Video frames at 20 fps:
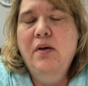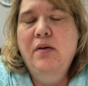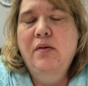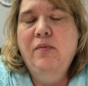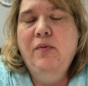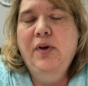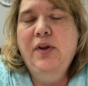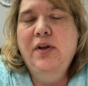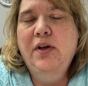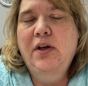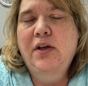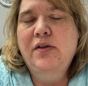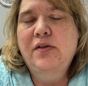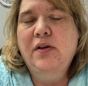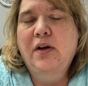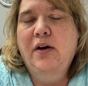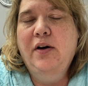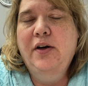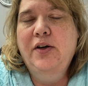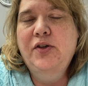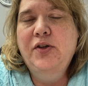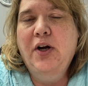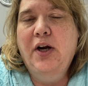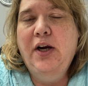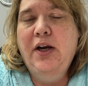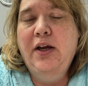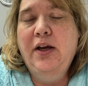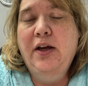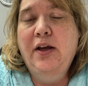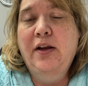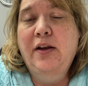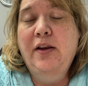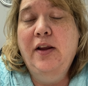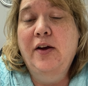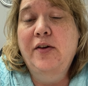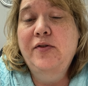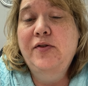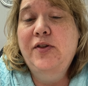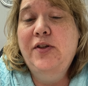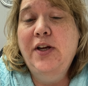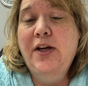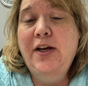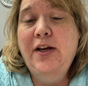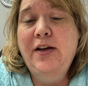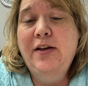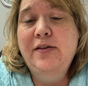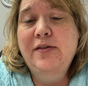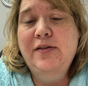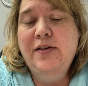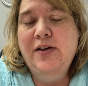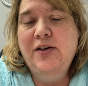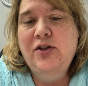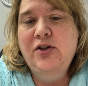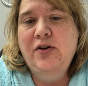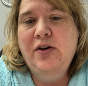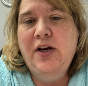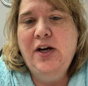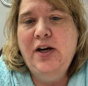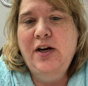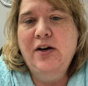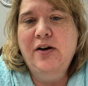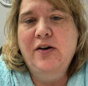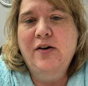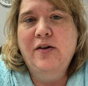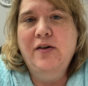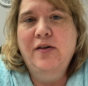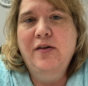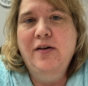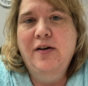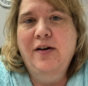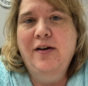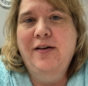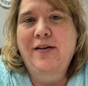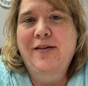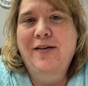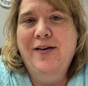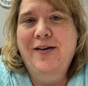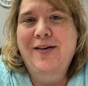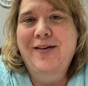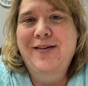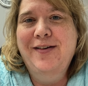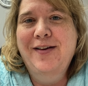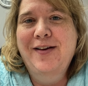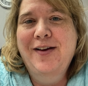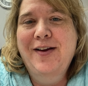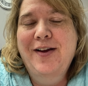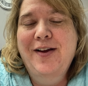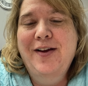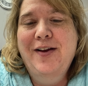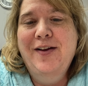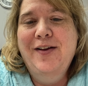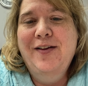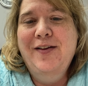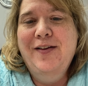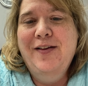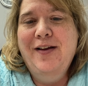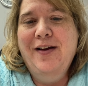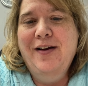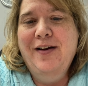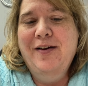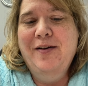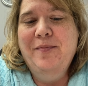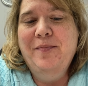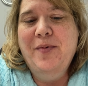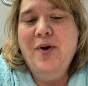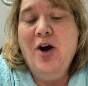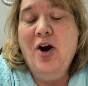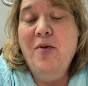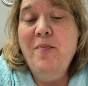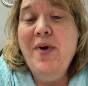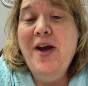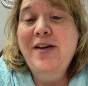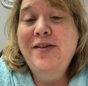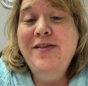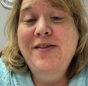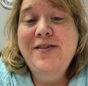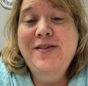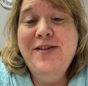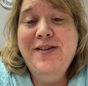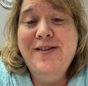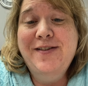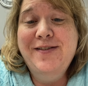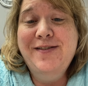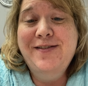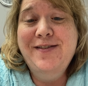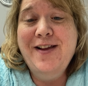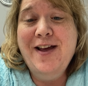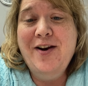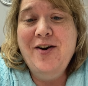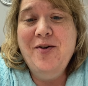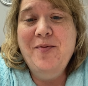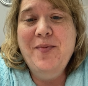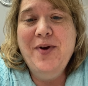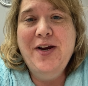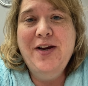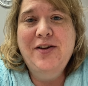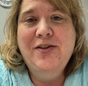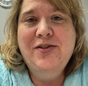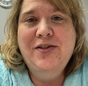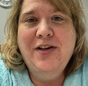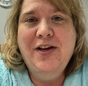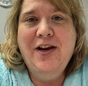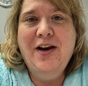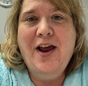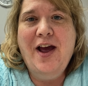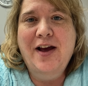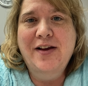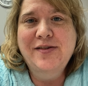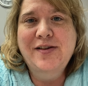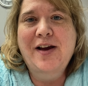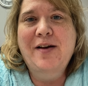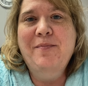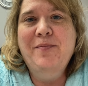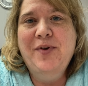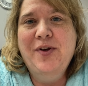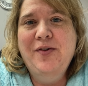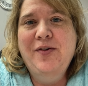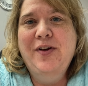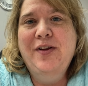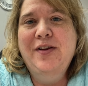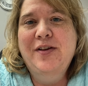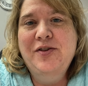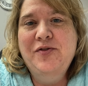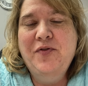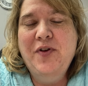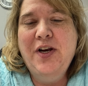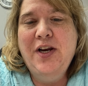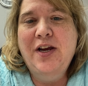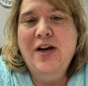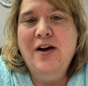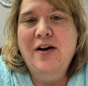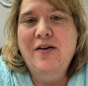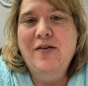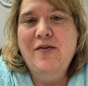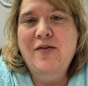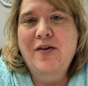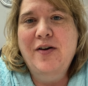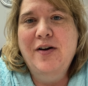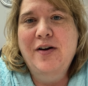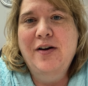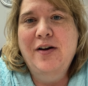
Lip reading: It's Learning training, and those dings that you hear are messages that are being sent as I'm doing this video.